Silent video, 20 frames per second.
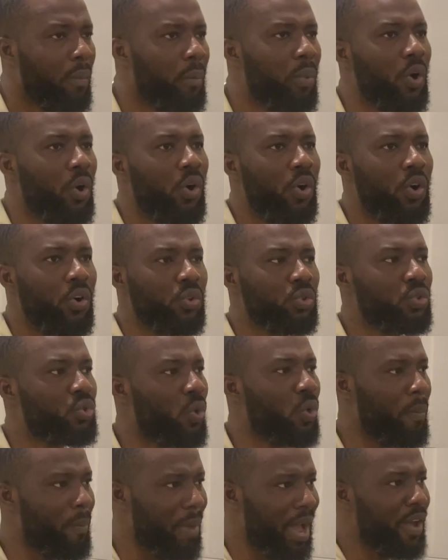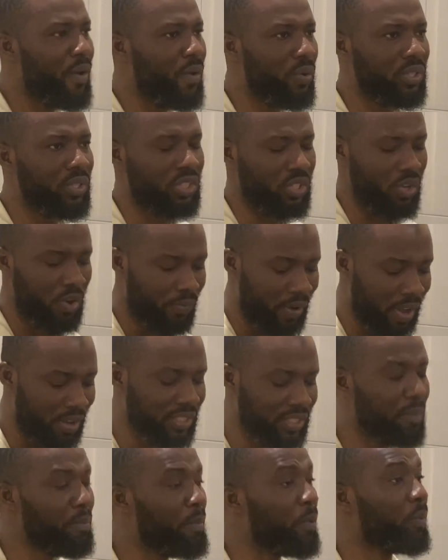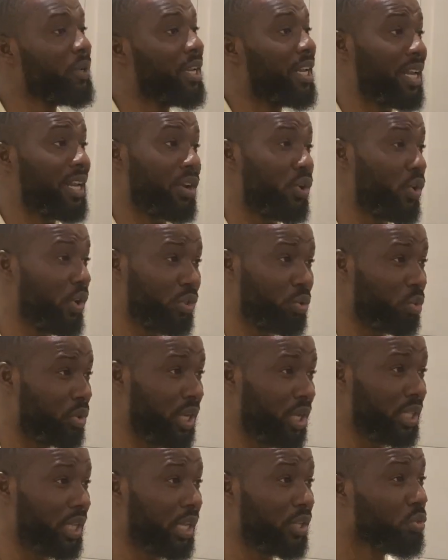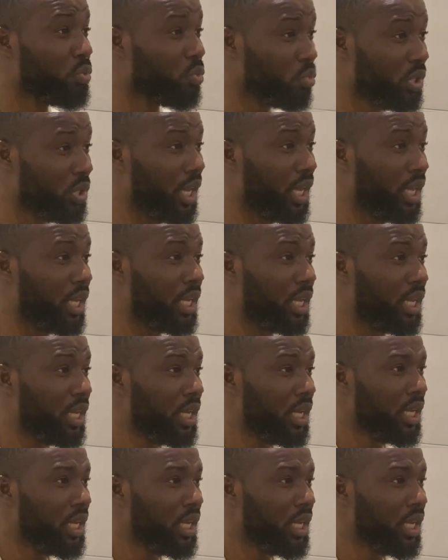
But to my own self, I've seen people that are not educated today.